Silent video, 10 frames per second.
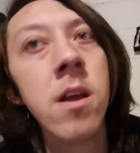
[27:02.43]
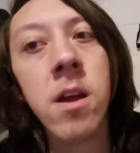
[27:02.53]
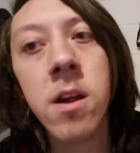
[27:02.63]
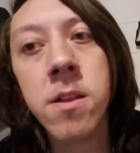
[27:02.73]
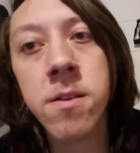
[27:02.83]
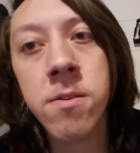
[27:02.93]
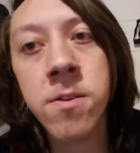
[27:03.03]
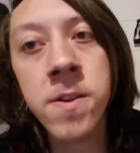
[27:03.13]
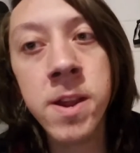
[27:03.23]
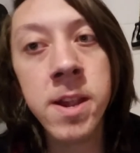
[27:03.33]
and so you
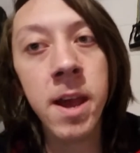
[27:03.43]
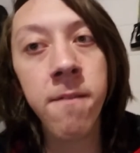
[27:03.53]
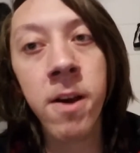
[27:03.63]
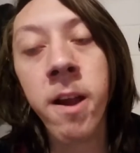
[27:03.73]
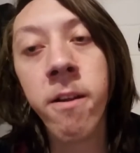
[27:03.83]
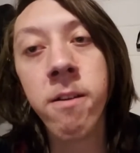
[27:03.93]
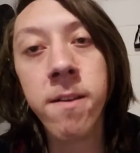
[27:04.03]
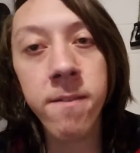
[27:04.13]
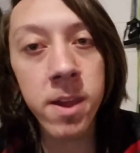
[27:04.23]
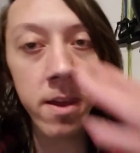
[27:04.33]
need to have a higher
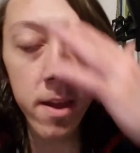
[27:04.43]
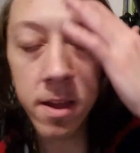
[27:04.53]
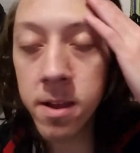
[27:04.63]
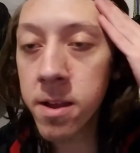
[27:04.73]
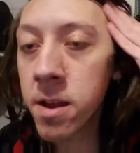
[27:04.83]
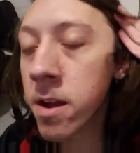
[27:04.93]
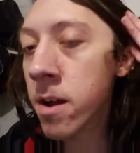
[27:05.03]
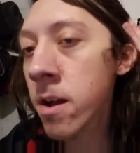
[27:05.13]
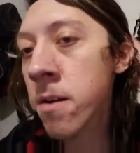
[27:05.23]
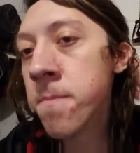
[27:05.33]

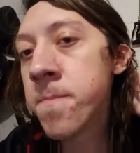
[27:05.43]
EV.